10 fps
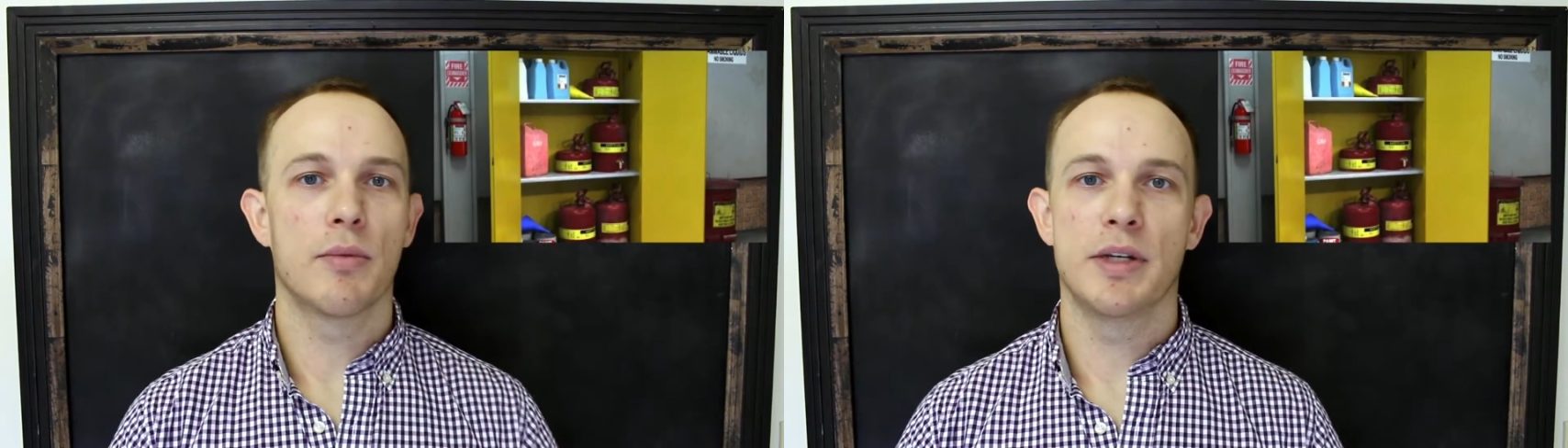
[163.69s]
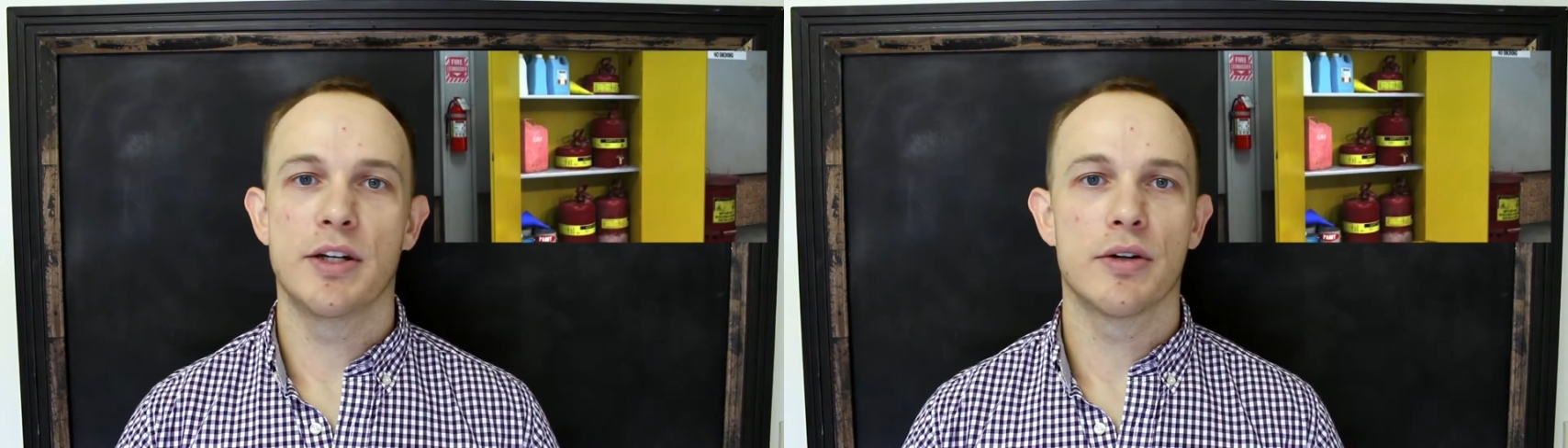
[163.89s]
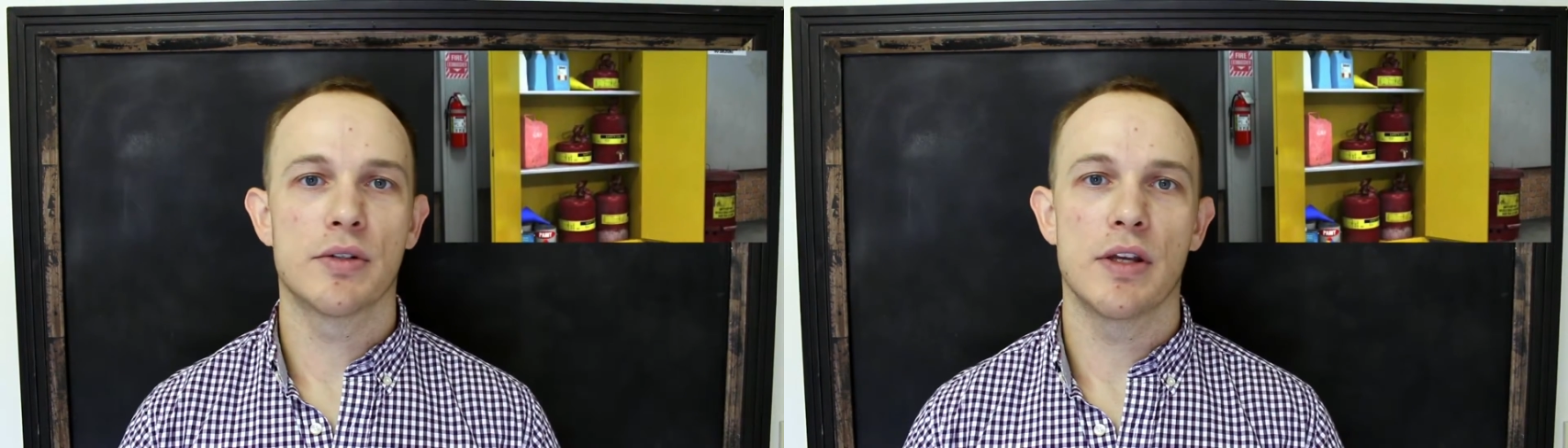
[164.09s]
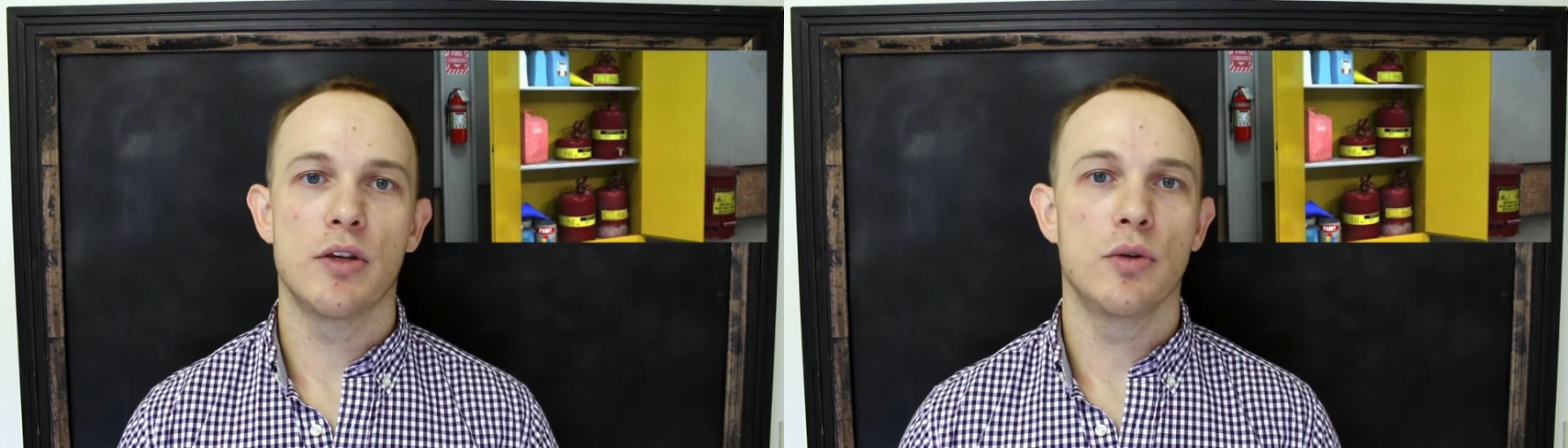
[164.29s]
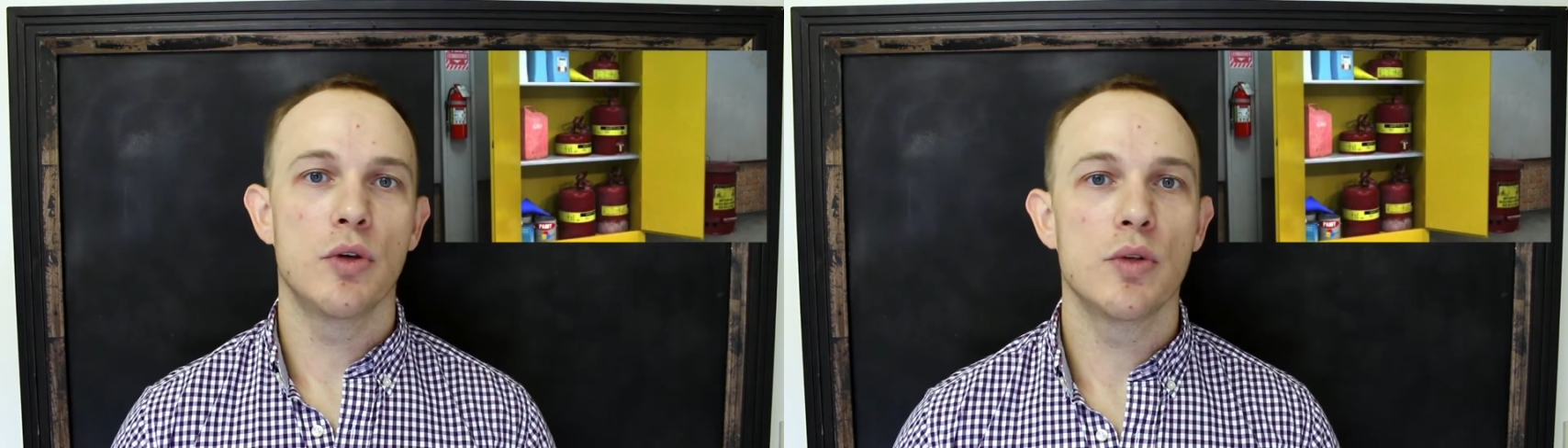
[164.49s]
materials that
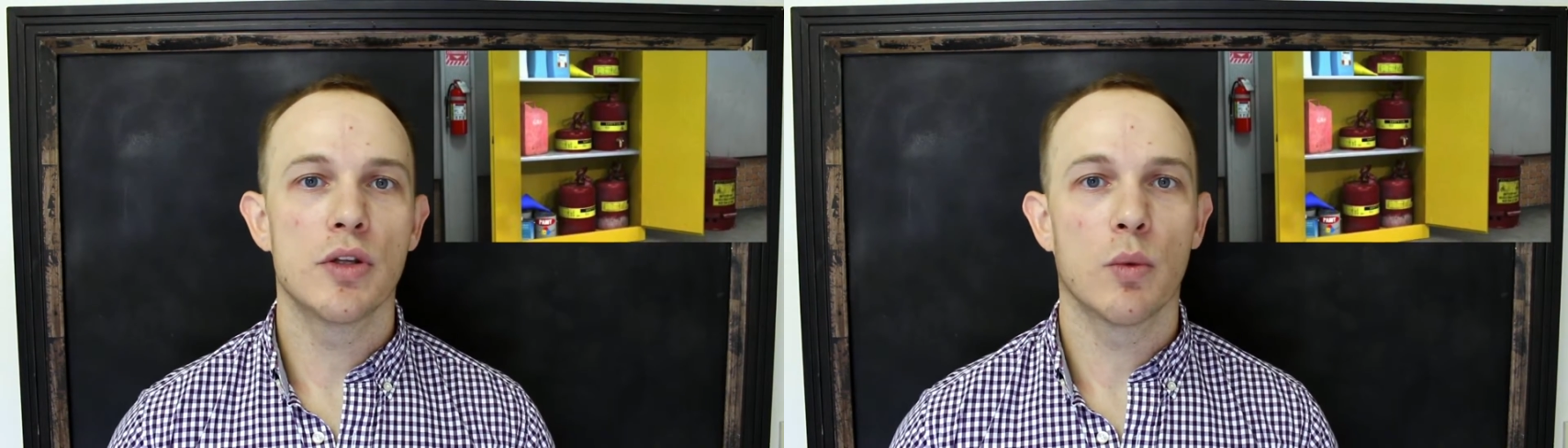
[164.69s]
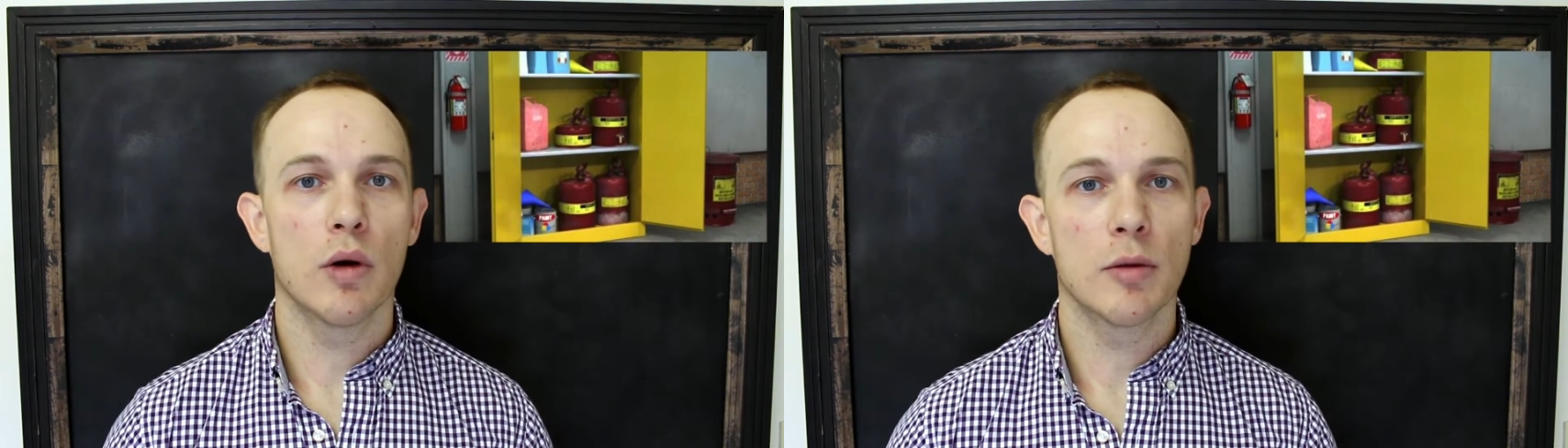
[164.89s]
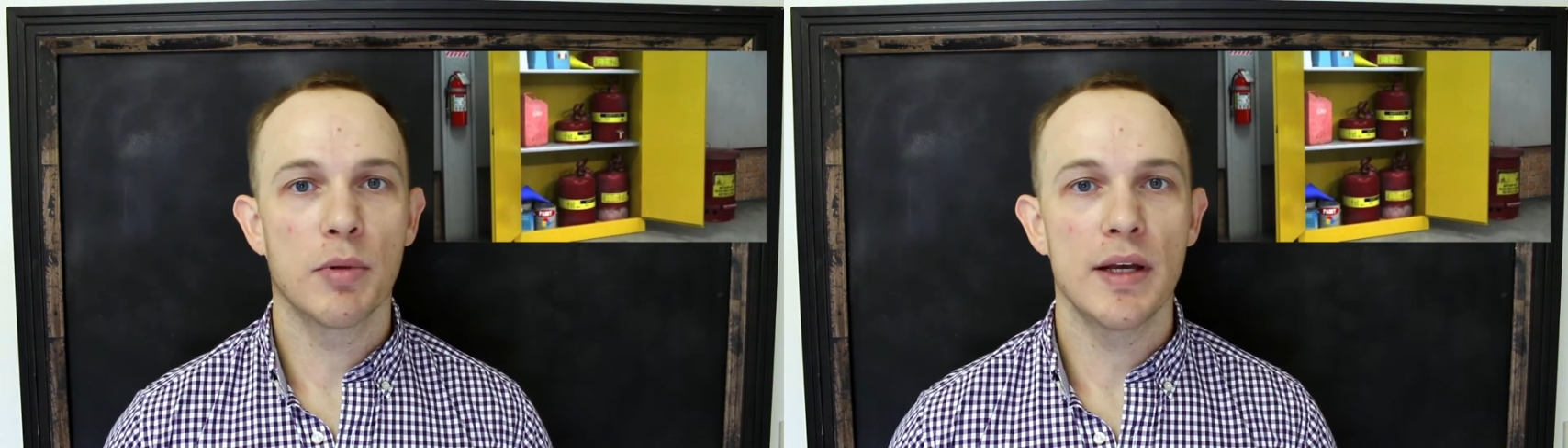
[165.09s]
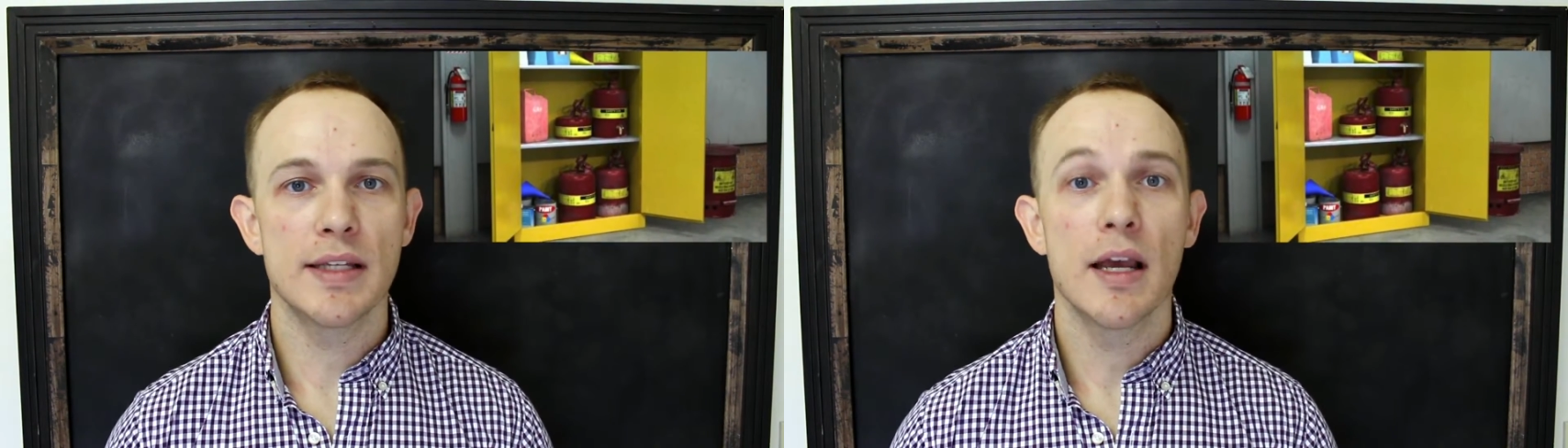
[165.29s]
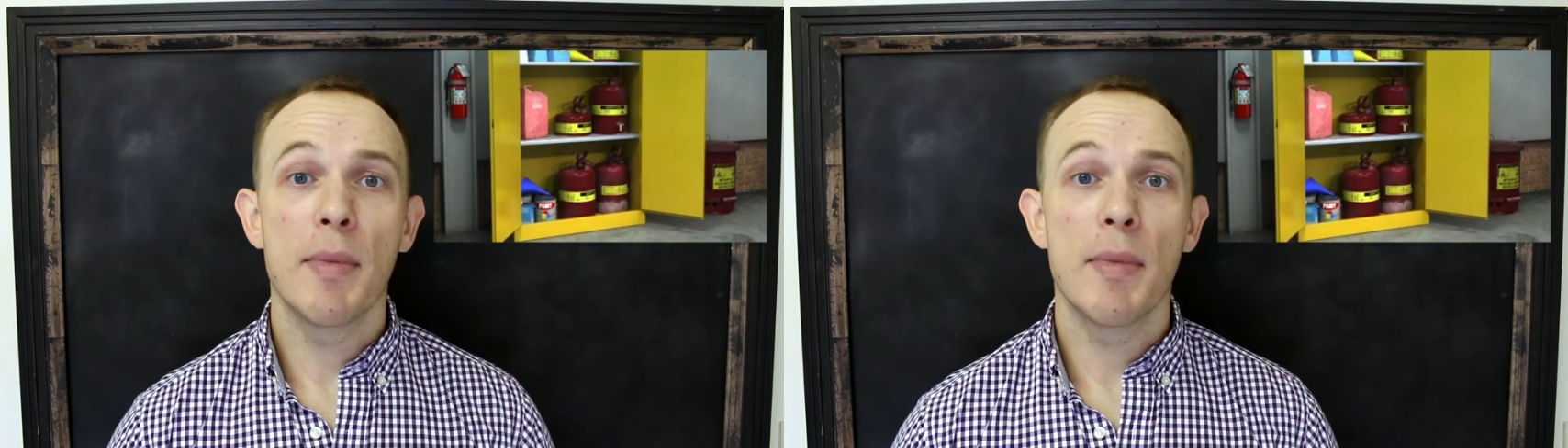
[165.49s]
you use in the workplace.